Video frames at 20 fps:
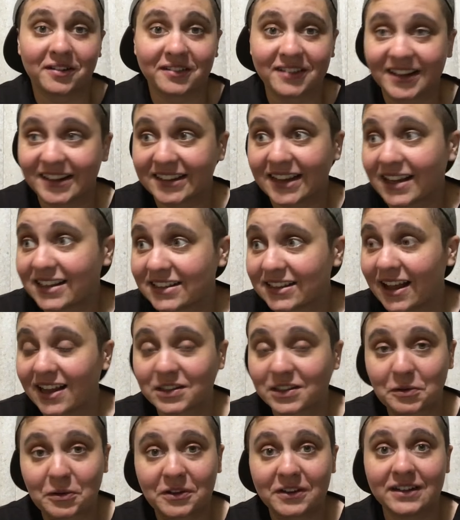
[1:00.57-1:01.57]
Like,
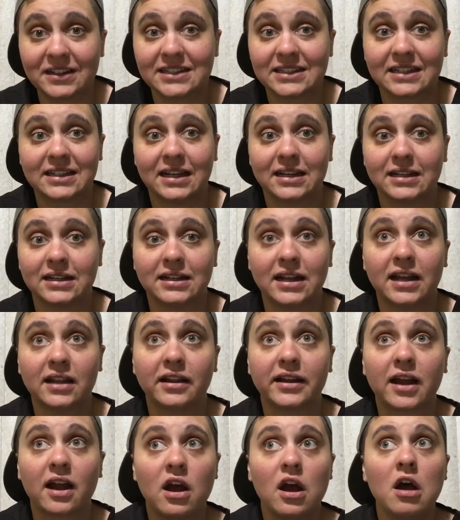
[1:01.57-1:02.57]
that's what it is at the end of the day.
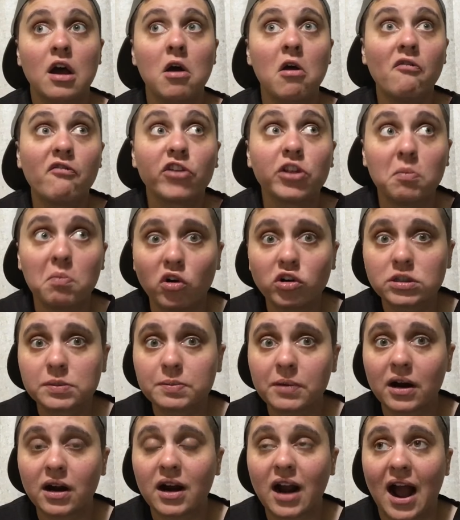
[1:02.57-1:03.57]
Like, for the most
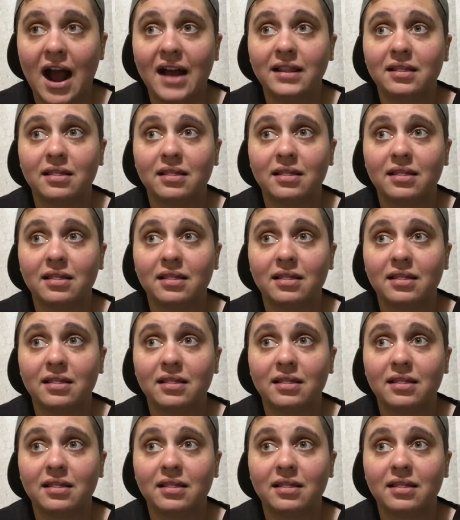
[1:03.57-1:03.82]
part, I